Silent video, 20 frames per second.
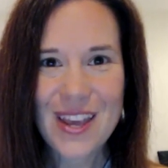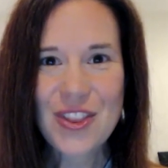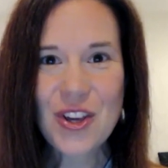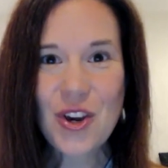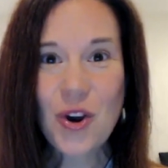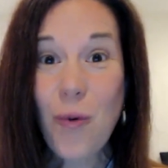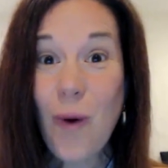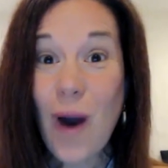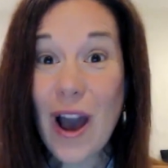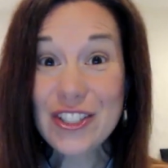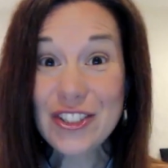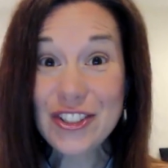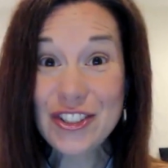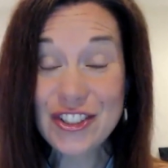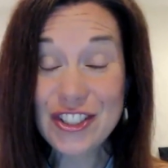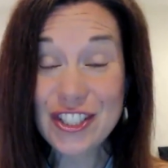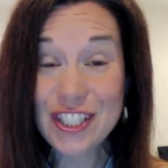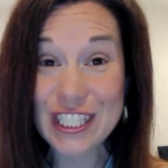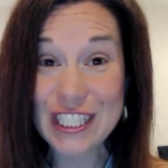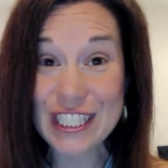The
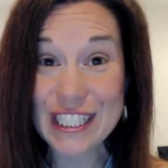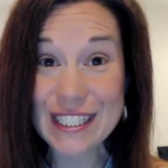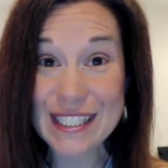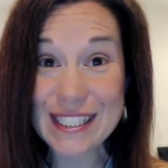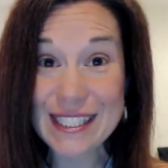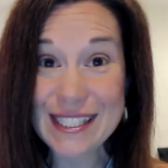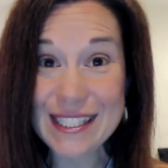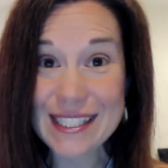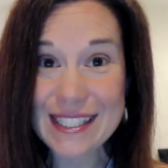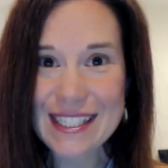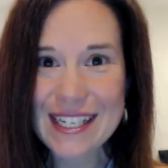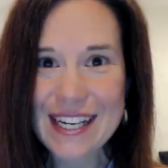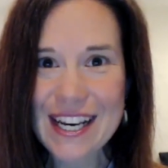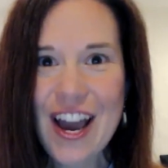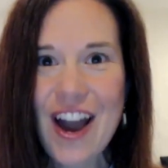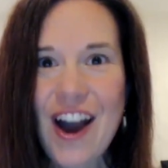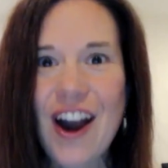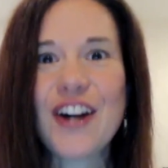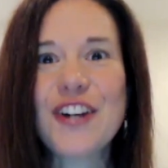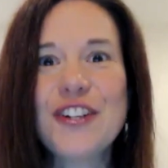question is,
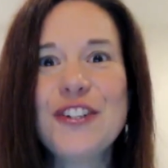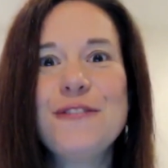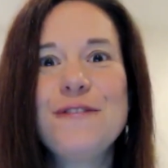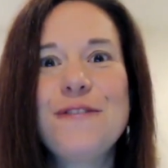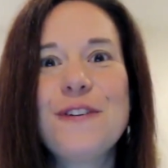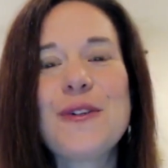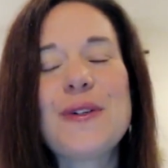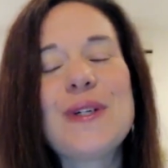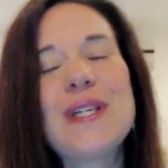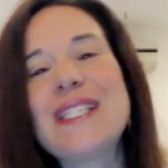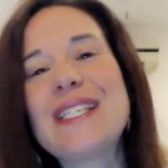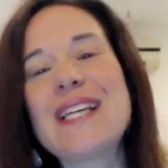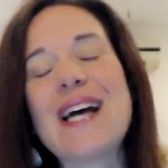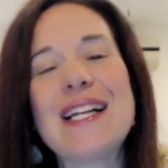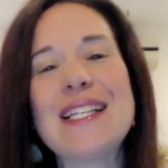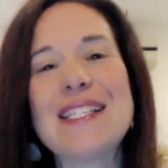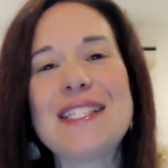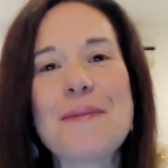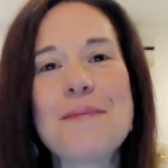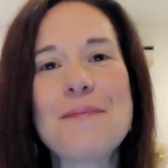are you focused
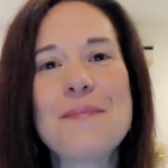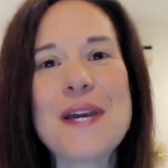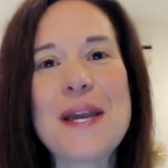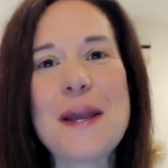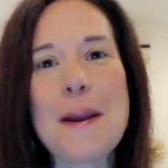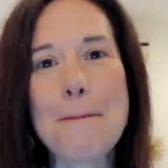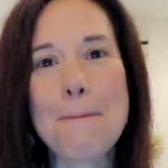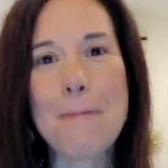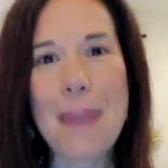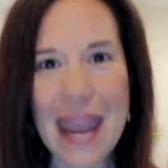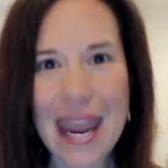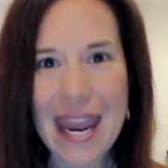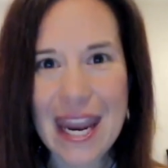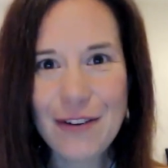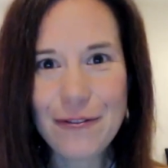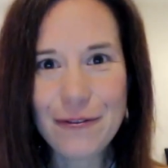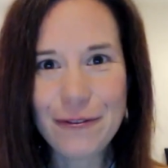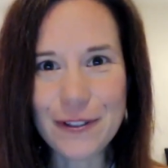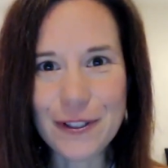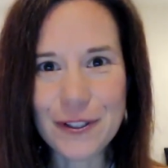on something
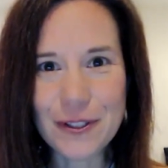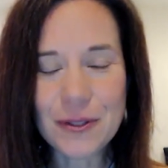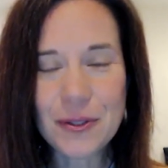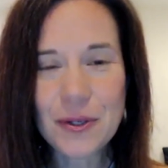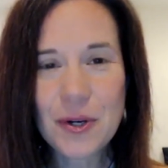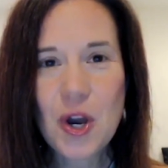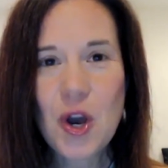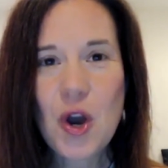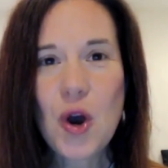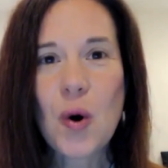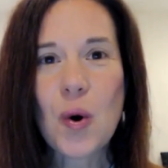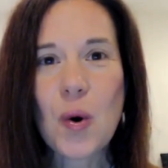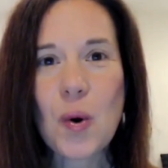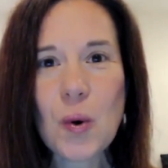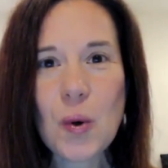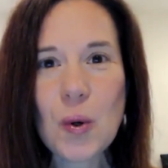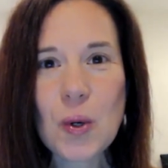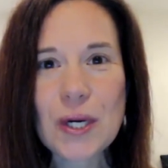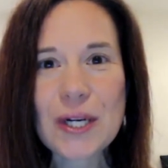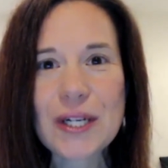painful
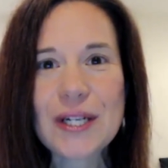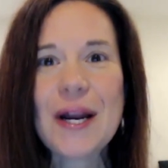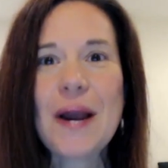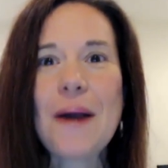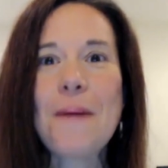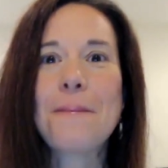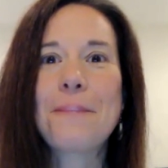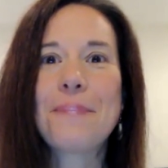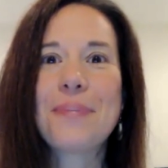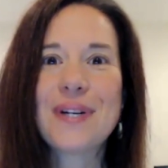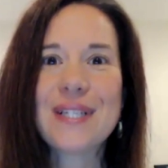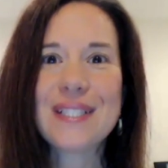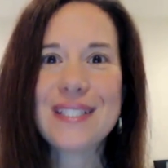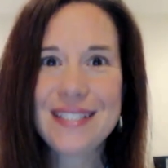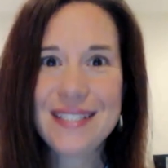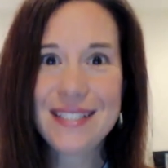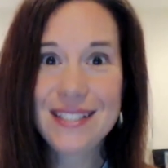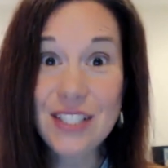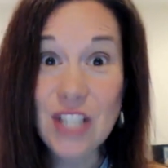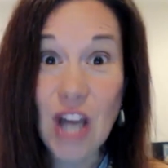or
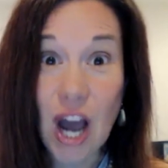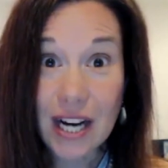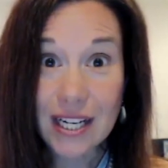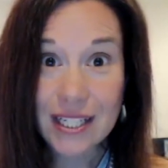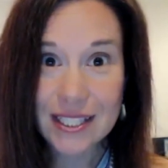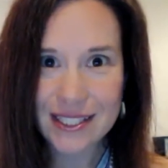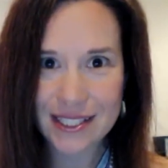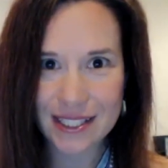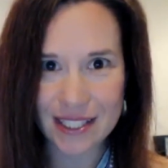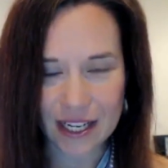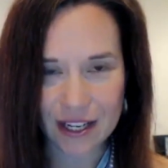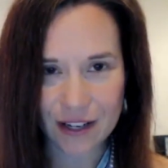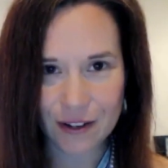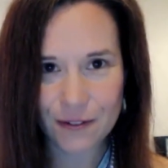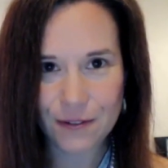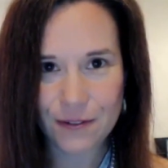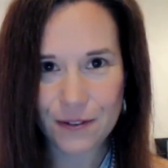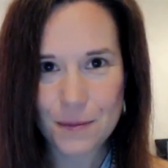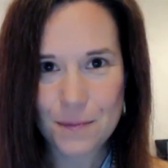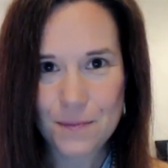productive?